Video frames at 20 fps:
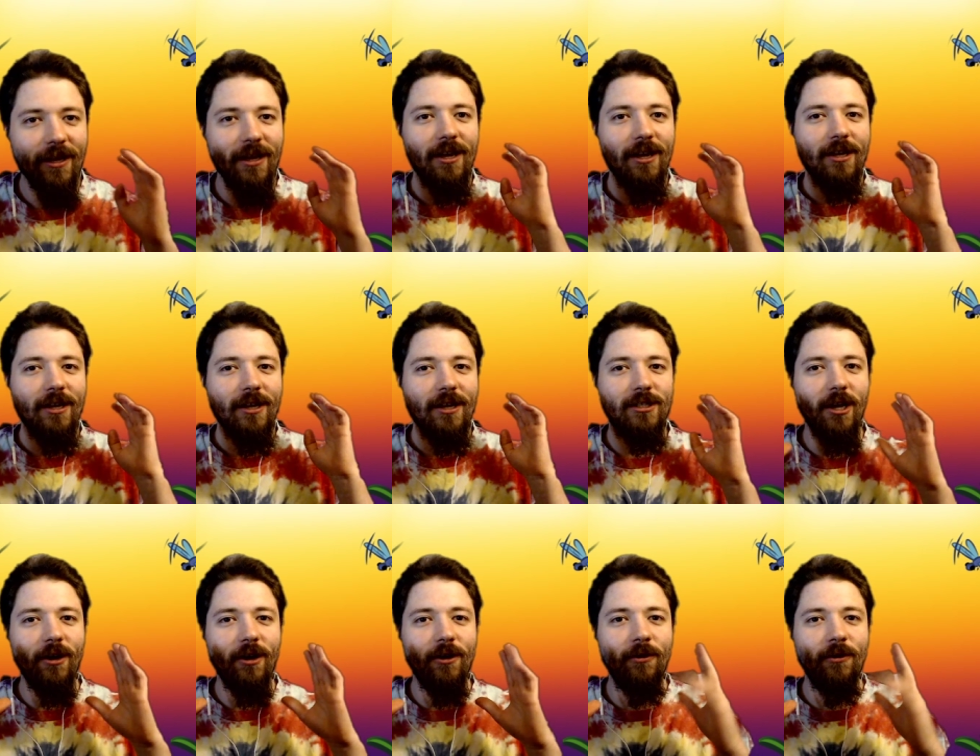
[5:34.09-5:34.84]

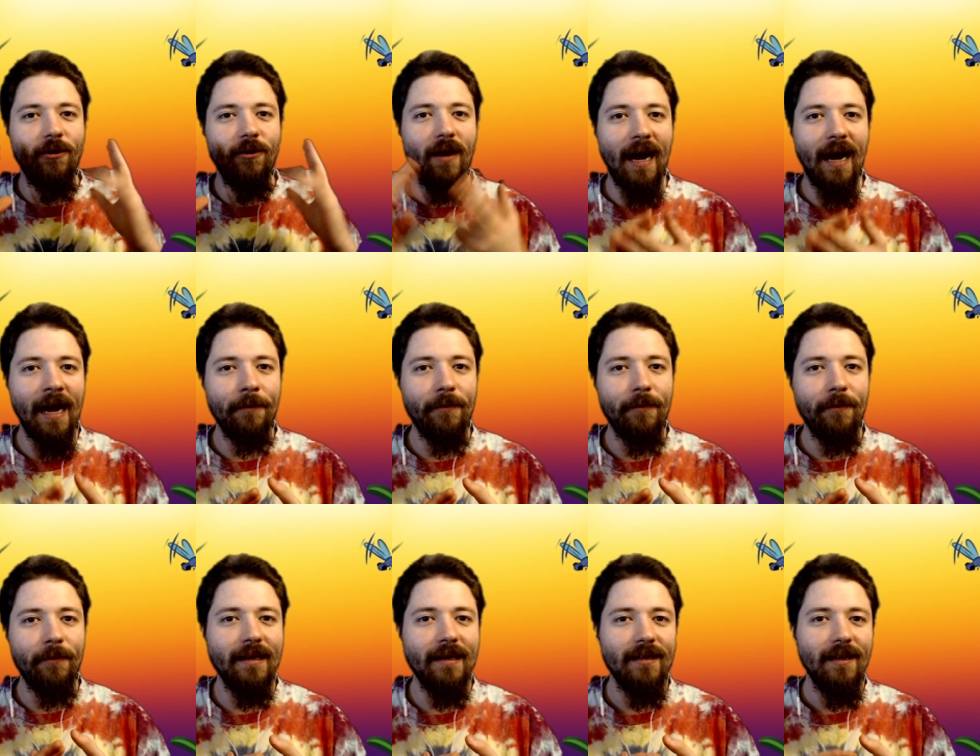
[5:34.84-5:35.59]
So
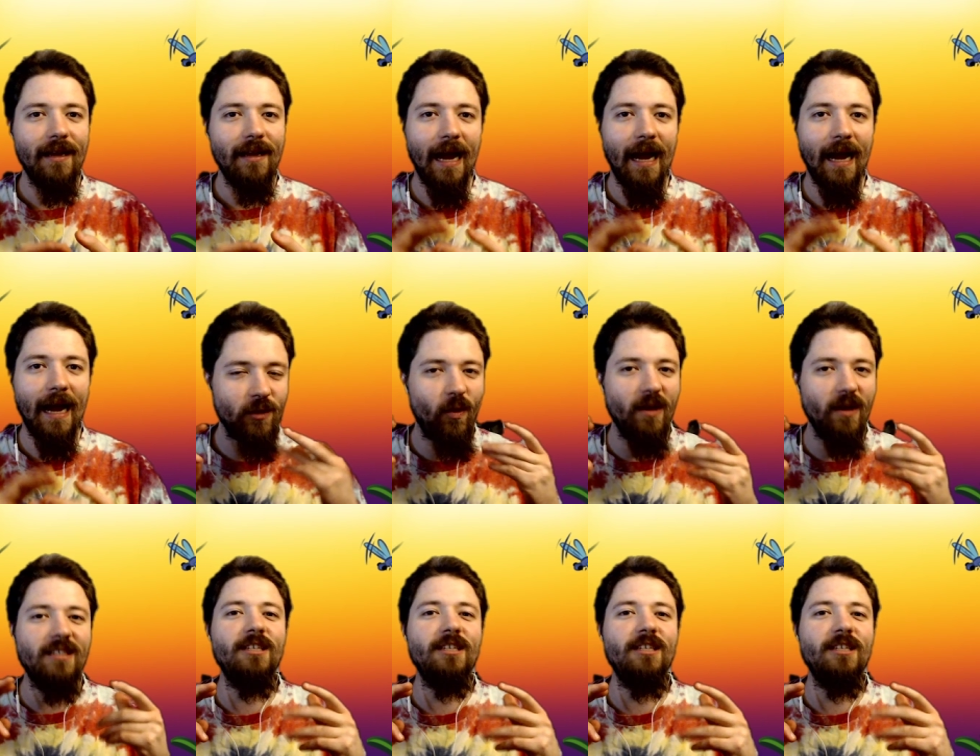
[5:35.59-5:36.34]
Irad, I just want
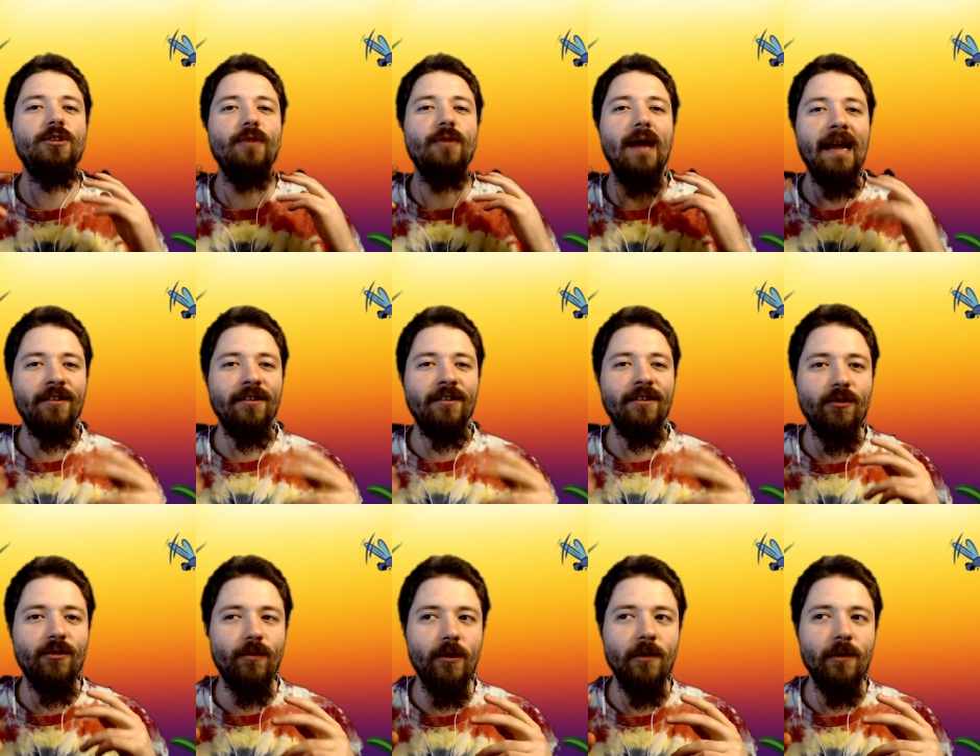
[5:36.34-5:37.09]
you to enter the
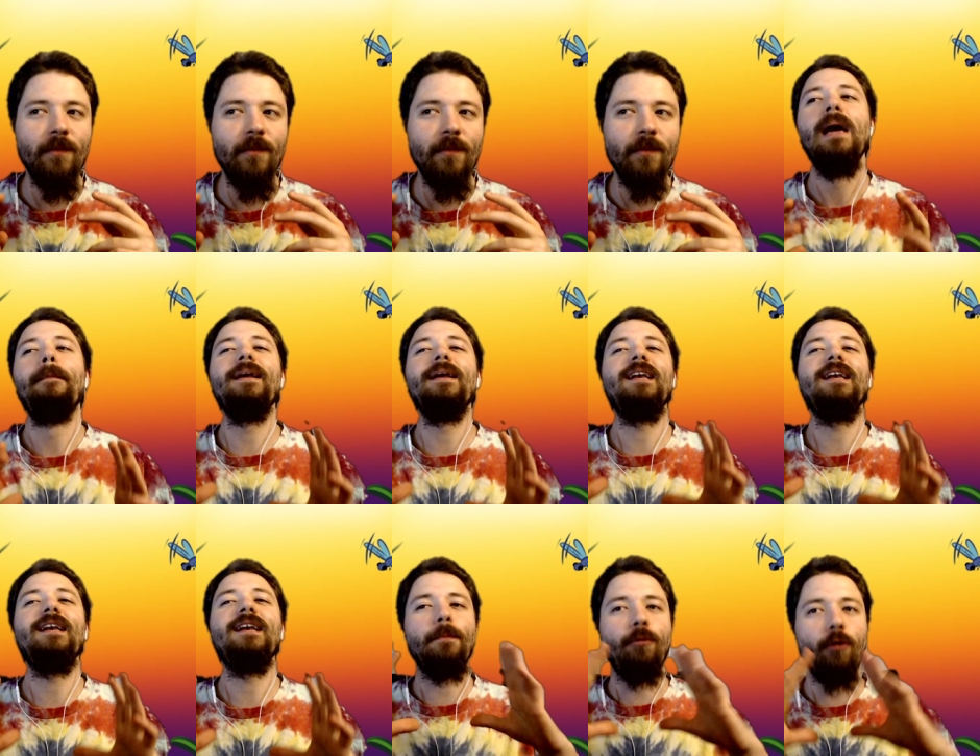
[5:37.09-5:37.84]
room because the
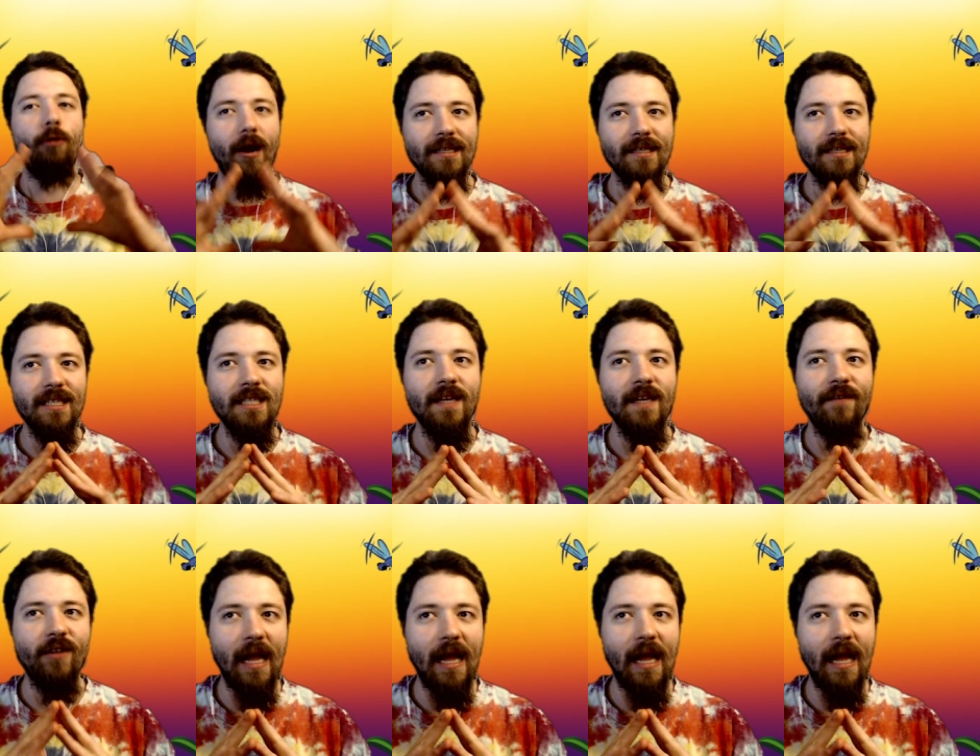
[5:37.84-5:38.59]
process of
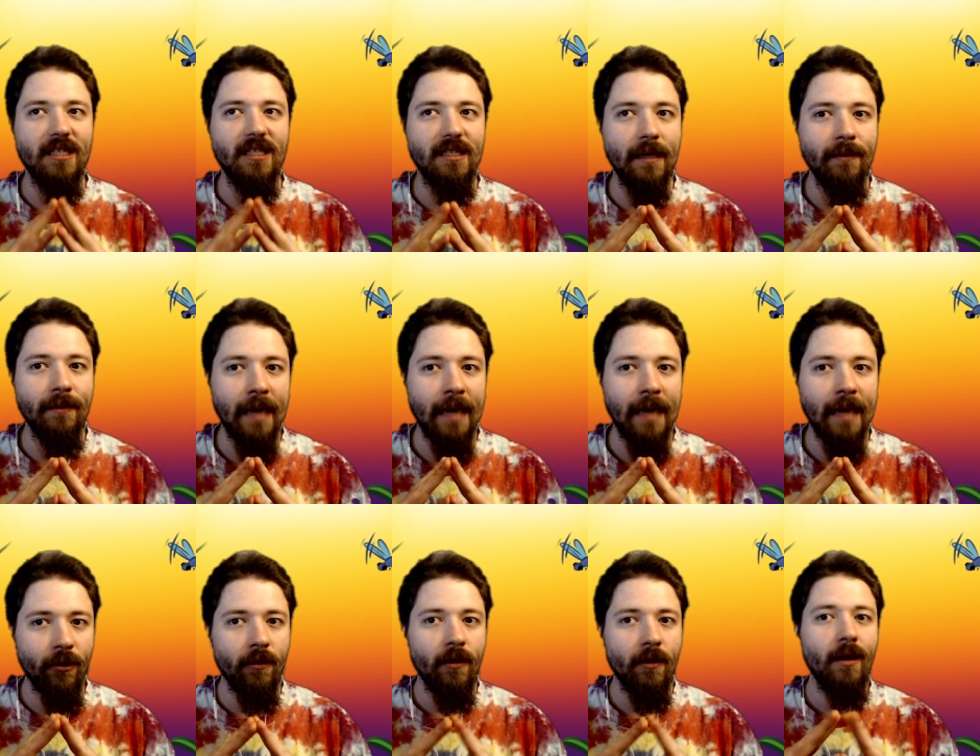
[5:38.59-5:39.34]
climbing Sun
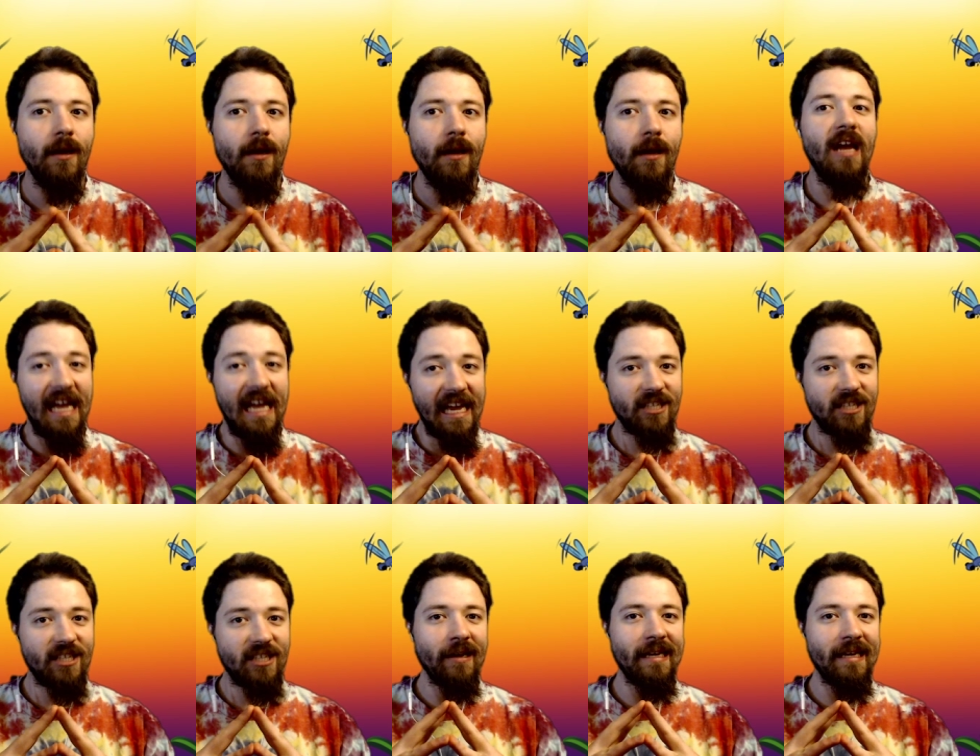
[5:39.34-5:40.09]
Tower is
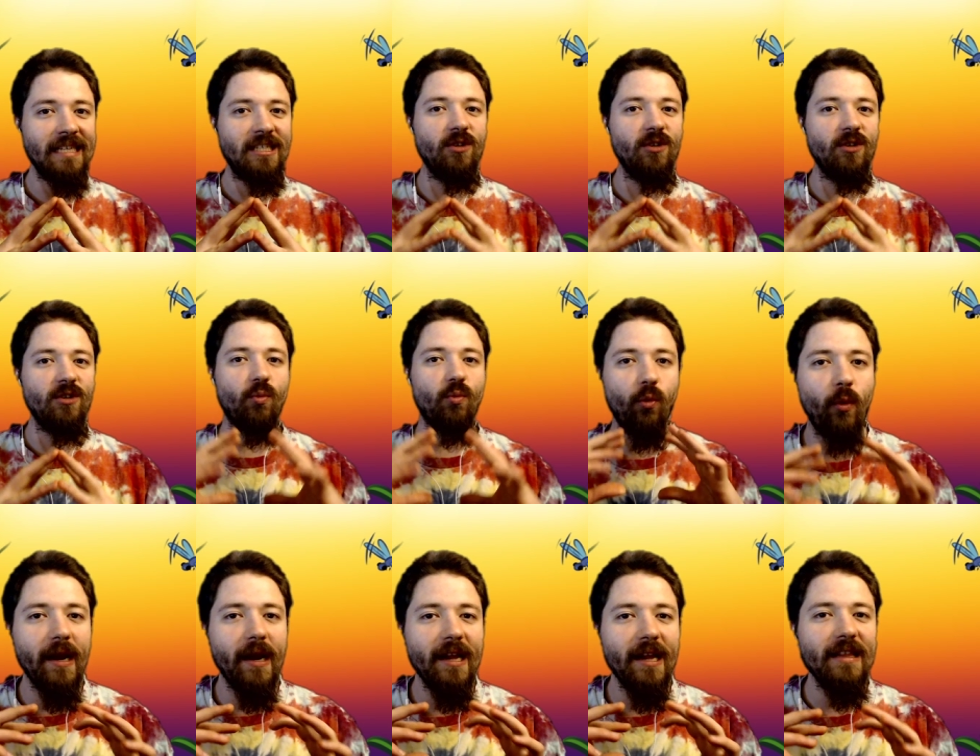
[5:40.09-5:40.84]
going to get you
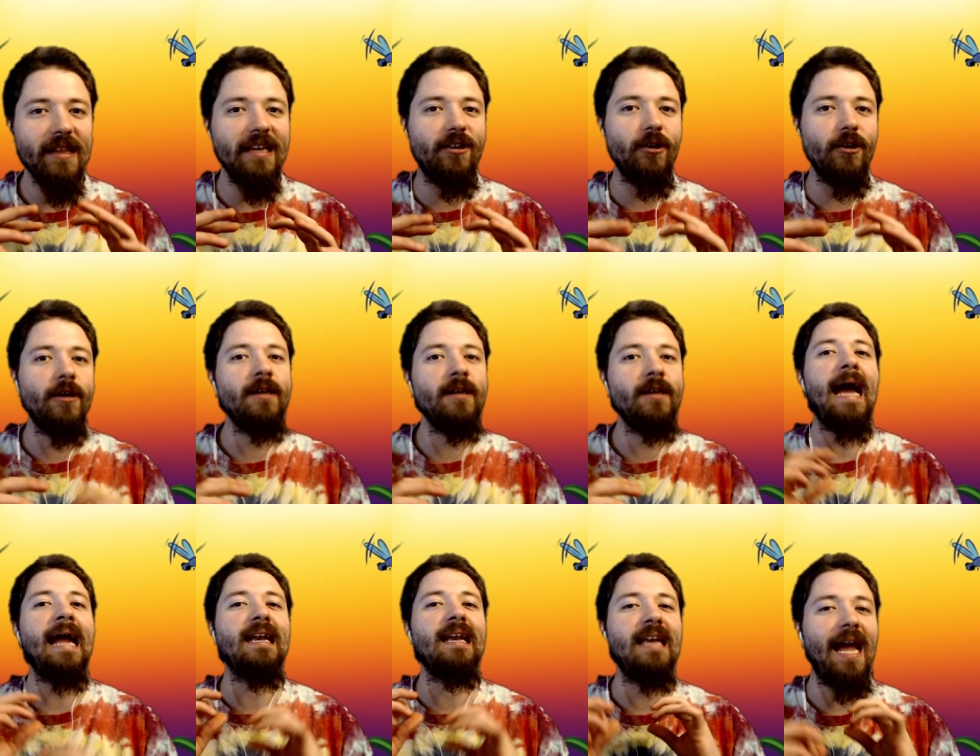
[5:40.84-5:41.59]
really good
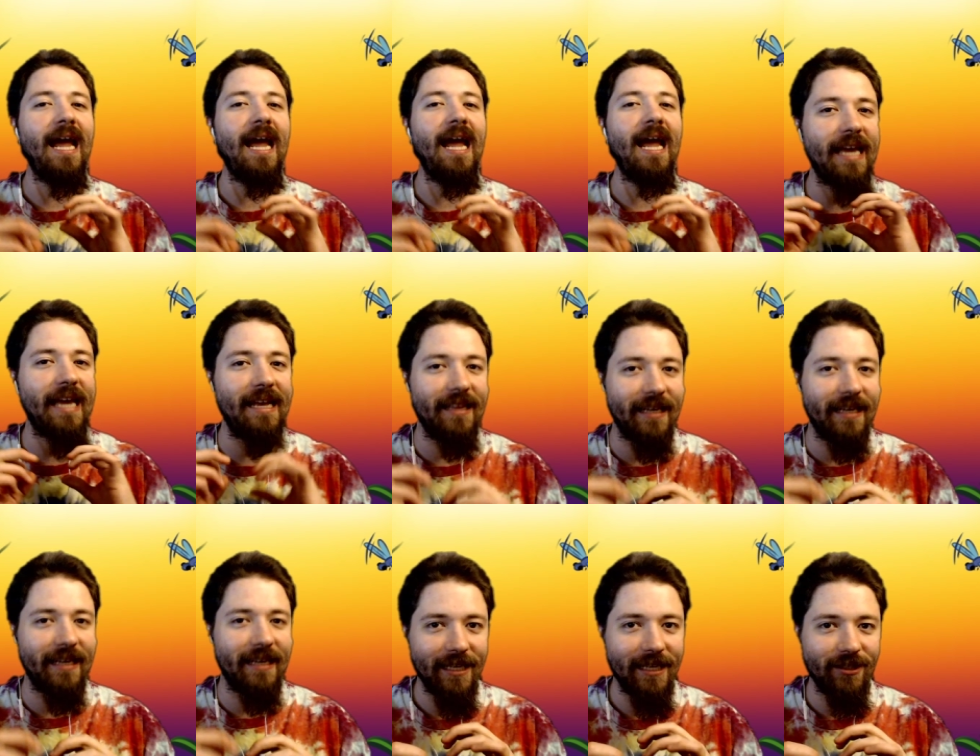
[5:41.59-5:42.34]
at navigating the
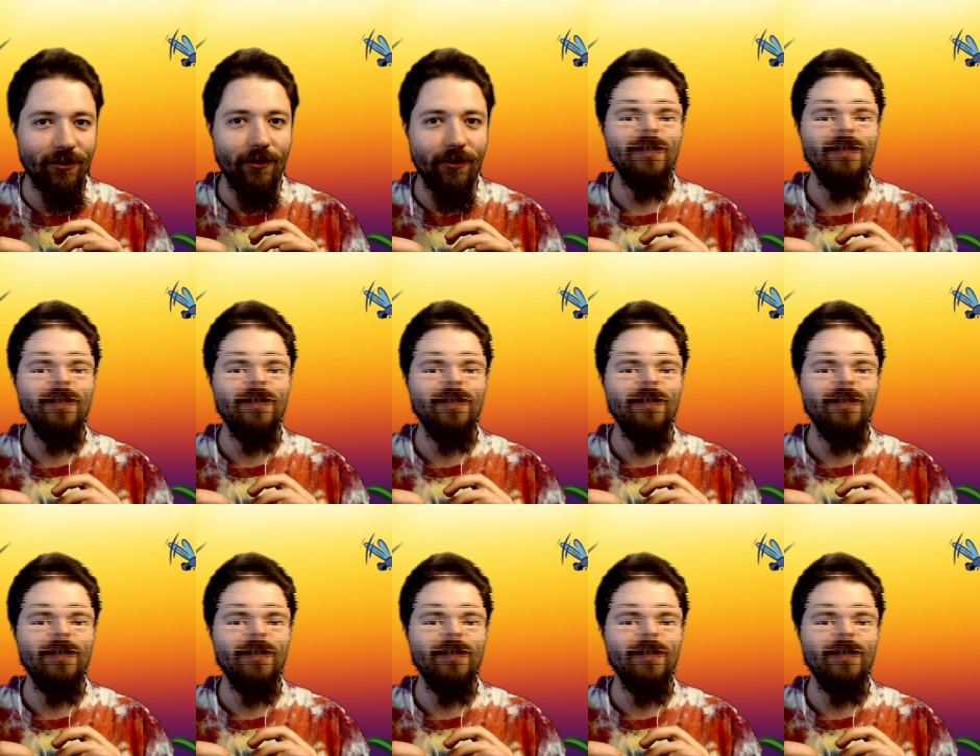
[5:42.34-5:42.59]
castle.